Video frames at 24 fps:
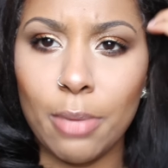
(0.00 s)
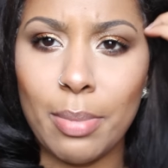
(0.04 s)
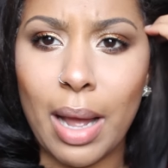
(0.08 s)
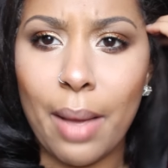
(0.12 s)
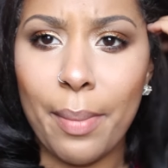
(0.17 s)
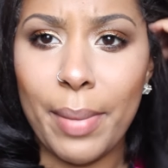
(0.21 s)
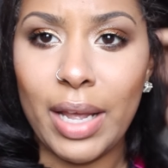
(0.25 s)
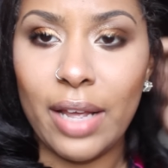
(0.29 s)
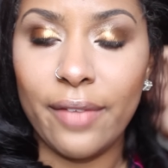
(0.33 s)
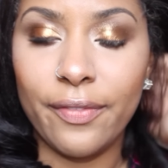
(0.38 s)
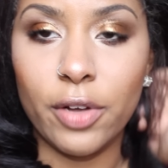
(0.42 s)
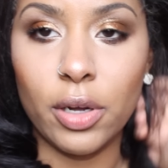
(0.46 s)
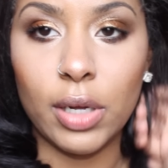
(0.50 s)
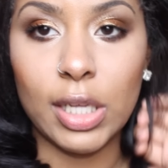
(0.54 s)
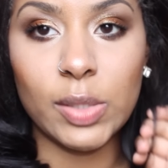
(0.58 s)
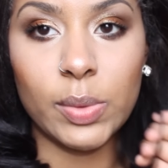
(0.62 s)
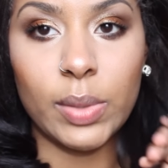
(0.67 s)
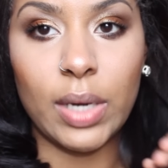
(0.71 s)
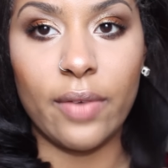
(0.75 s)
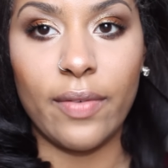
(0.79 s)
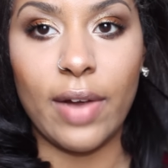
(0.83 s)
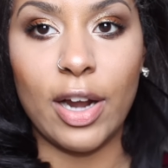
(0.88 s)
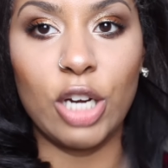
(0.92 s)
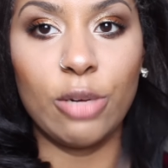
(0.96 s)
so my main focus
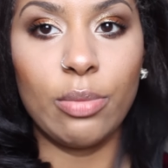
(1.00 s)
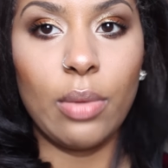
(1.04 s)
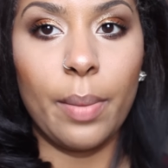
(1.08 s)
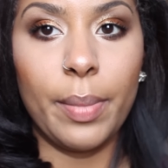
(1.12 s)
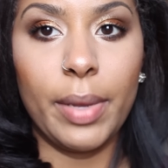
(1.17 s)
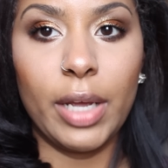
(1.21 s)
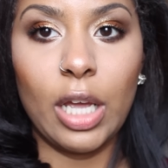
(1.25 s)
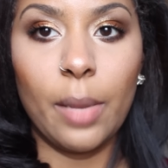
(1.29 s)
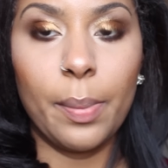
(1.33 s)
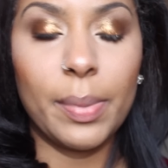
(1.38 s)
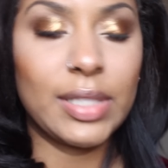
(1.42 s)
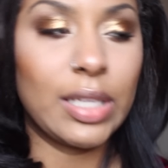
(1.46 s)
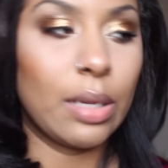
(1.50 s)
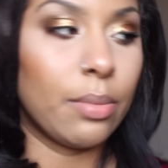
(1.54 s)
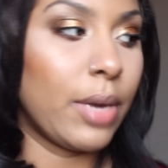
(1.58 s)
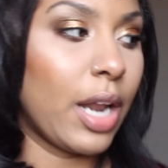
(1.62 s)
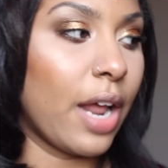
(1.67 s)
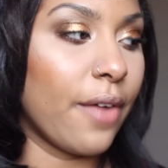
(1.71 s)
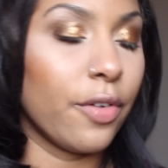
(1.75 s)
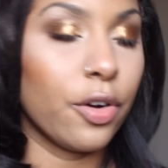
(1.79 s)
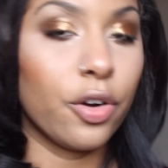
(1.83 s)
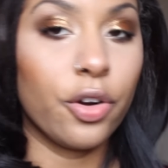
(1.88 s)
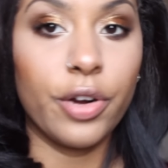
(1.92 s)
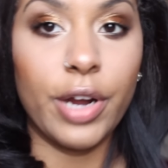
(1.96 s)
whenever i do my makeup is i'm
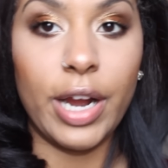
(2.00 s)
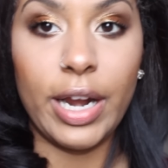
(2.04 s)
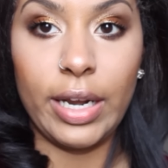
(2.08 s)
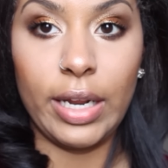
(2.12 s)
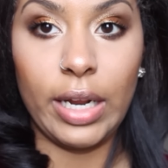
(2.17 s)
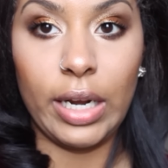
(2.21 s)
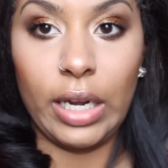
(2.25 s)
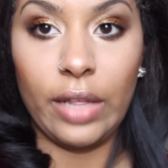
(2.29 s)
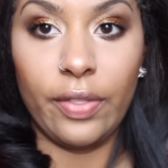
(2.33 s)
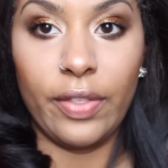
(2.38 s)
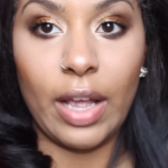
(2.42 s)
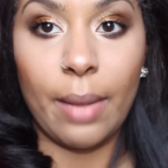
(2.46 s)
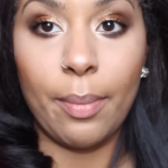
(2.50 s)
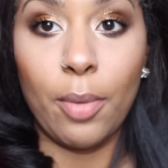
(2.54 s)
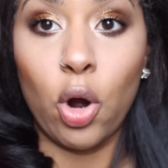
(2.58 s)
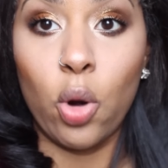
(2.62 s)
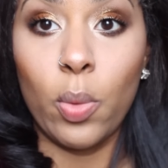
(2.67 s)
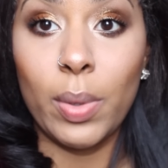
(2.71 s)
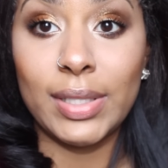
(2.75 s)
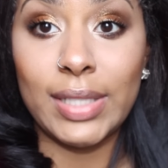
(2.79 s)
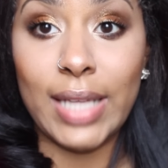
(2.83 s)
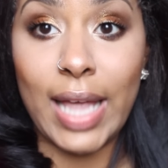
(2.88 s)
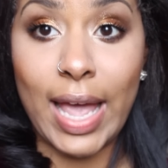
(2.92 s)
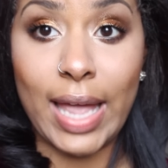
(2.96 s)
never creating anything i'm
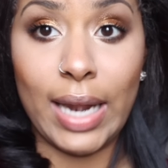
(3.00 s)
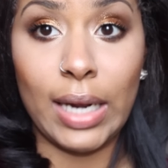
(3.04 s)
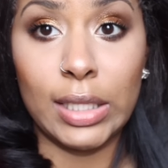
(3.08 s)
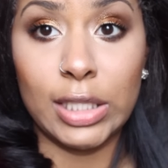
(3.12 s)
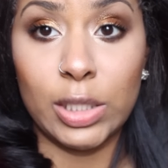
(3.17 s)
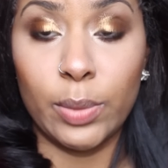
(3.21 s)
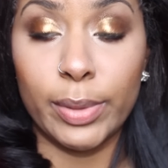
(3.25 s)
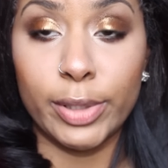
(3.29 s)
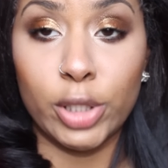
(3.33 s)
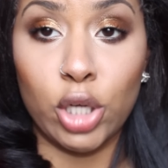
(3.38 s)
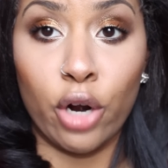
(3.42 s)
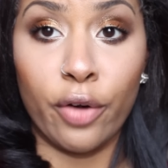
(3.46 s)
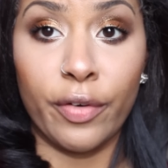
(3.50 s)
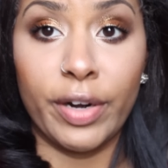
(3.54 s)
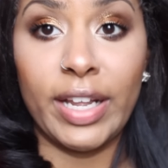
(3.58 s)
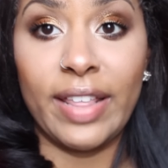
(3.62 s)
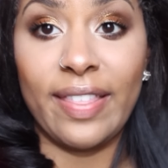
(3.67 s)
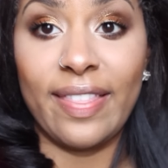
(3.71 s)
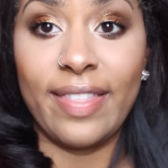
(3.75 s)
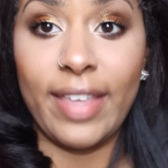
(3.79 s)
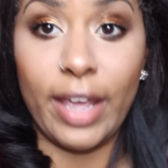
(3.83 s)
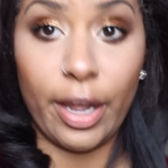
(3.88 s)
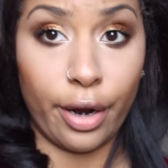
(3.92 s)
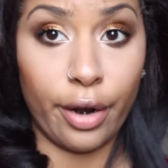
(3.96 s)
always adding to what's already
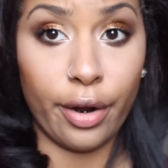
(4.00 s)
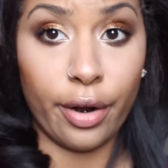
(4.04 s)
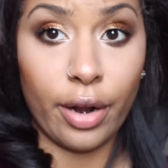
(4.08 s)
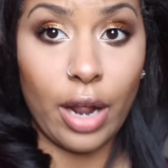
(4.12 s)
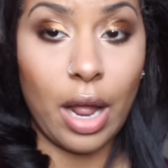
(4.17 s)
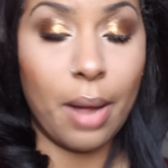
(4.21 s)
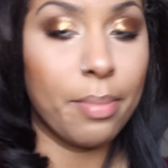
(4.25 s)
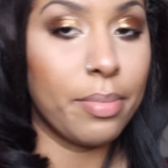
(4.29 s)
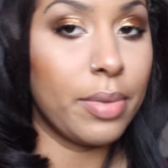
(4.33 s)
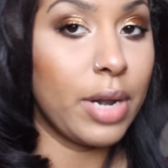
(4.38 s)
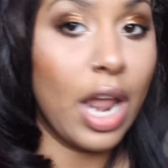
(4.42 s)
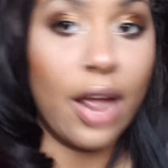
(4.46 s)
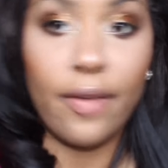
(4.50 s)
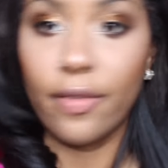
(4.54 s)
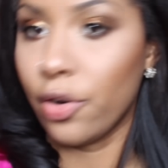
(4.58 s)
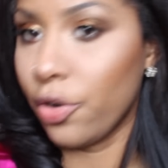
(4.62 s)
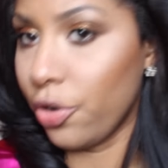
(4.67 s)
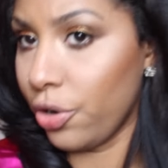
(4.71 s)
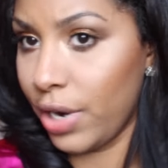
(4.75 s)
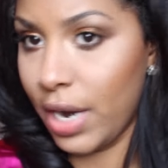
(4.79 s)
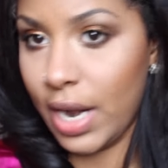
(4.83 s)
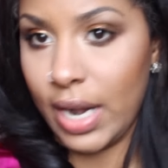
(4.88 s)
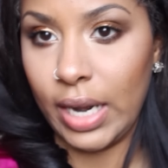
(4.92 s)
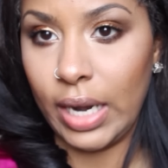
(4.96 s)
there i'm never
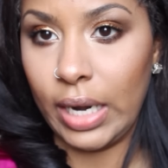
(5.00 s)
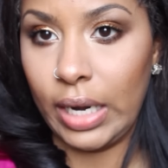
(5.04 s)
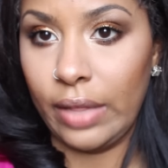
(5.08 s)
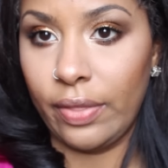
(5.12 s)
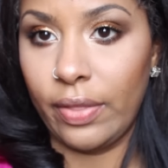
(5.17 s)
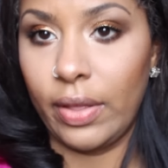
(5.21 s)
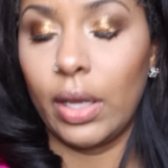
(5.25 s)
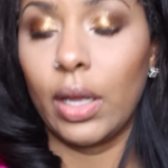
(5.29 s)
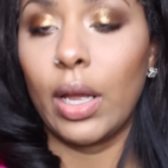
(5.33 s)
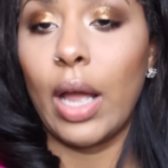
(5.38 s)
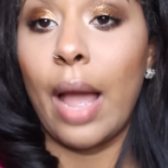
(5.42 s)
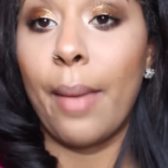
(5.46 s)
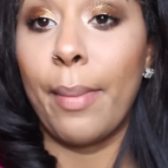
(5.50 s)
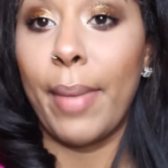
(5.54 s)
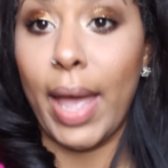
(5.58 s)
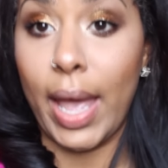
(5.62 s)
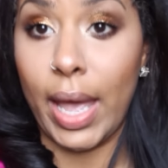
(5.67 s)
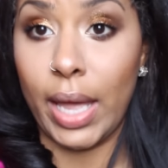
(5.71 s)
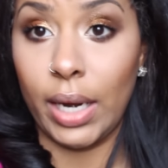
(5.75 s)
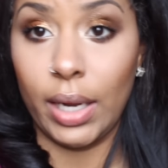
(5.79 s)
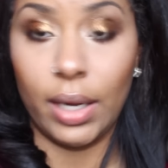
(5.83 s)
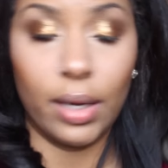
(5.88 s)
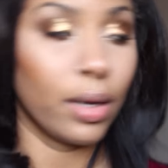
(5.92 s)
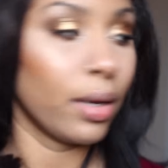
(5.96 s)
creating anything i'm
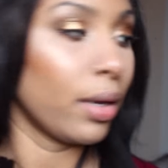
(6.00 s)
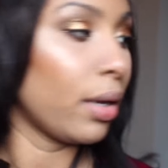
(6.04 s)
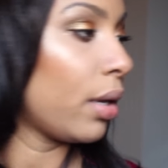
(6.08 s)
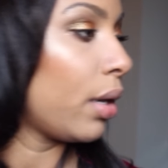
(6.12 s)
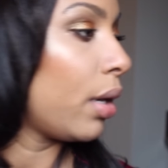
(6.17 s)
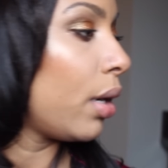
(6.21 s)
adding